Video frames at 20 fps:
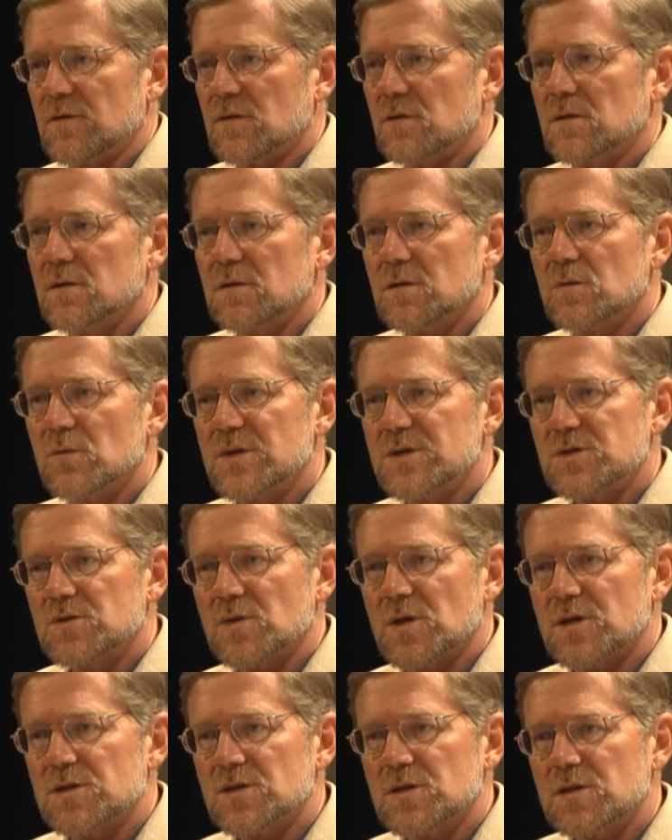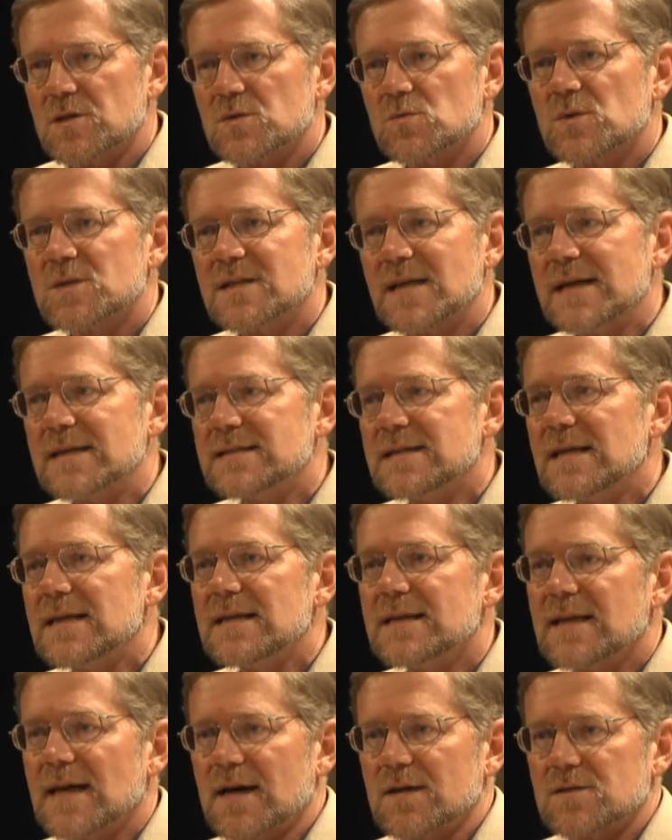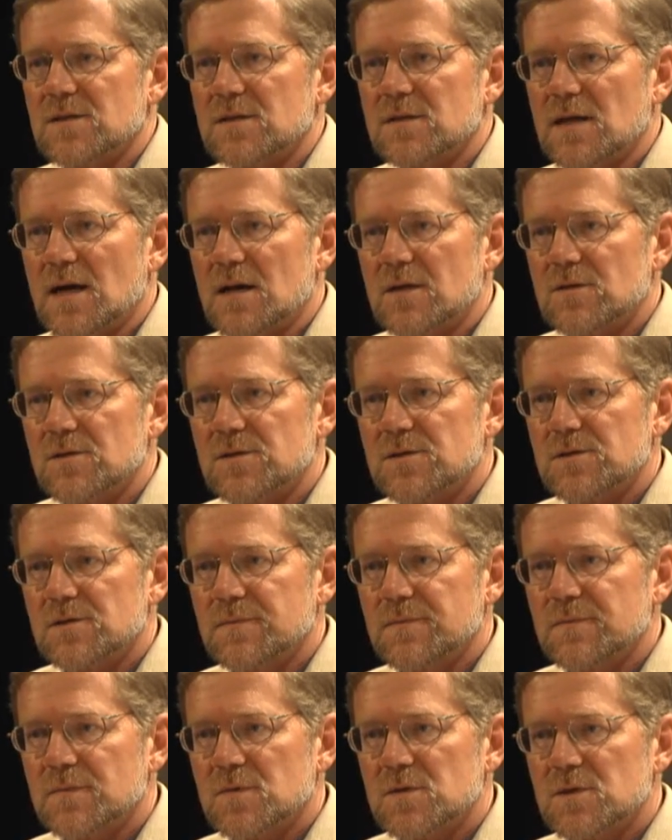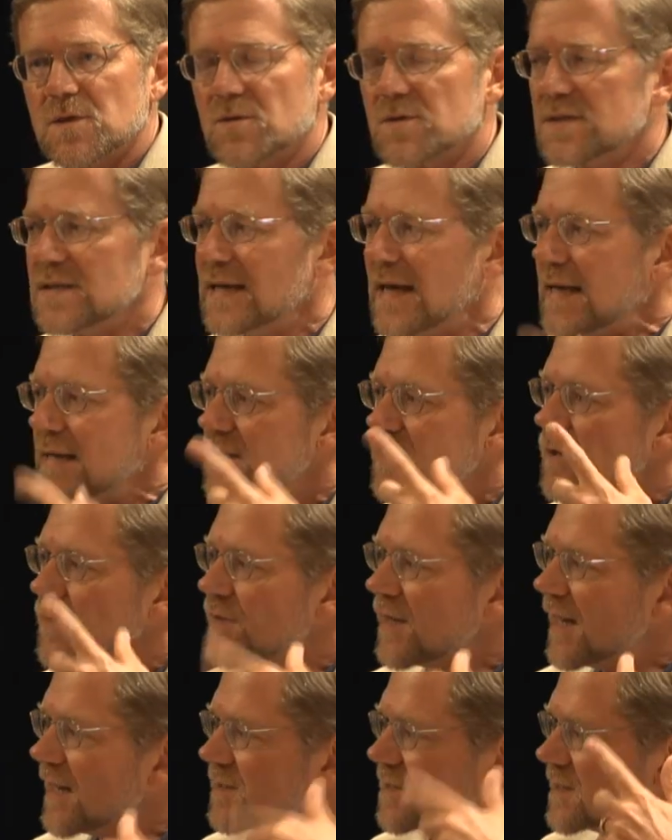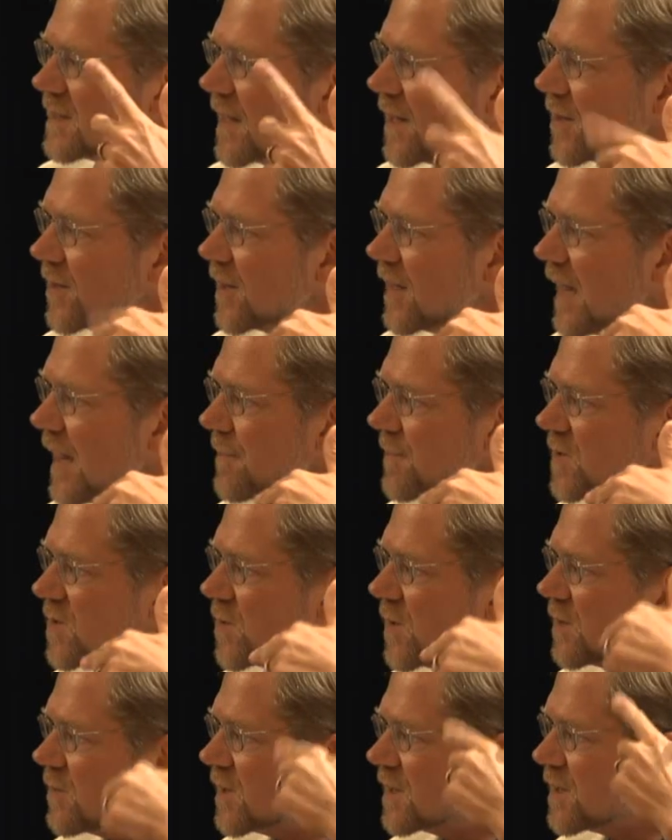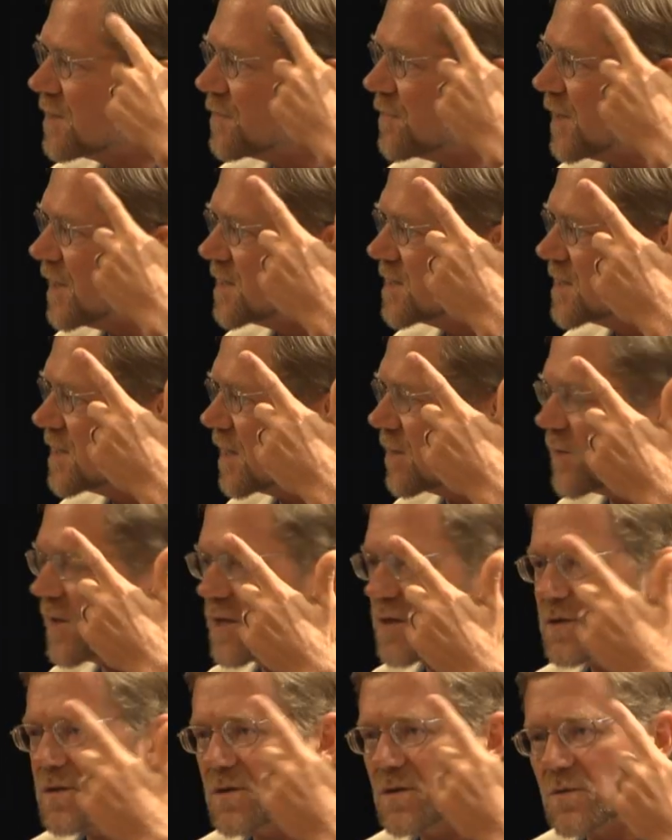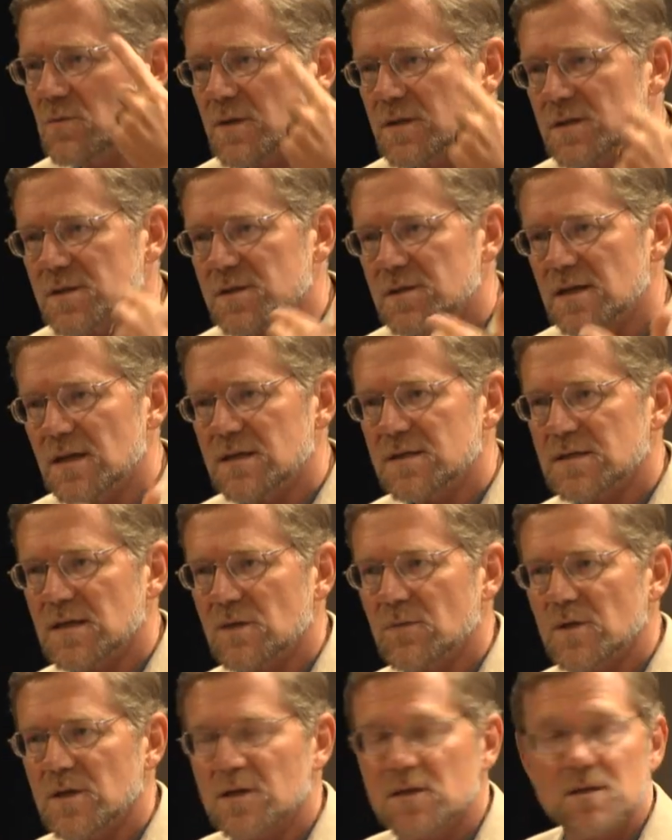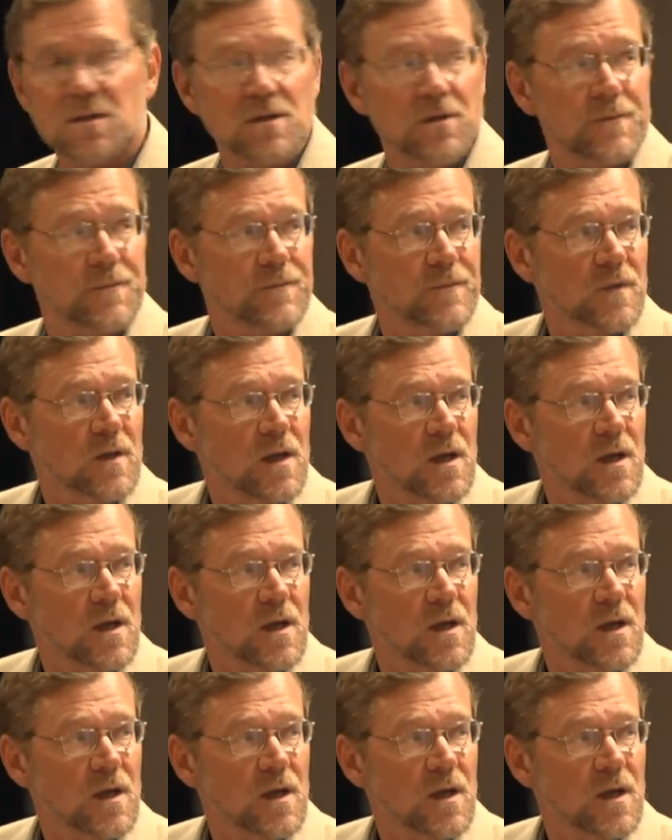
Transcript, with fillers: level restrictions was $18,000. So there was an $82,000 gap between what the Fed said we could do and what the state said we can do.